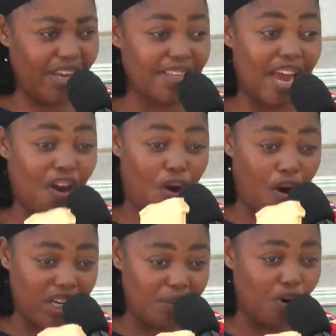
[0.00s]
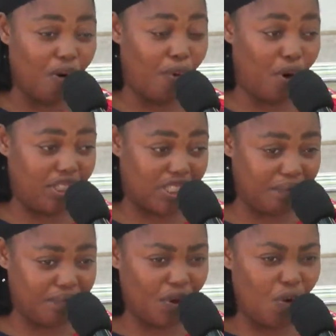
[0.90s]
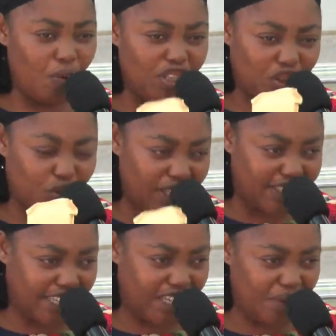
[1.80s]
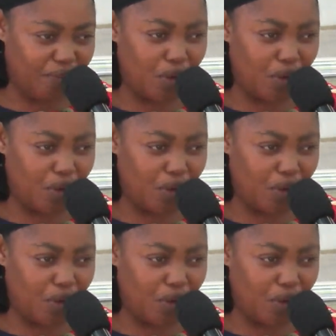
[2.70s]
He that call him, uphold him, we strengthen him.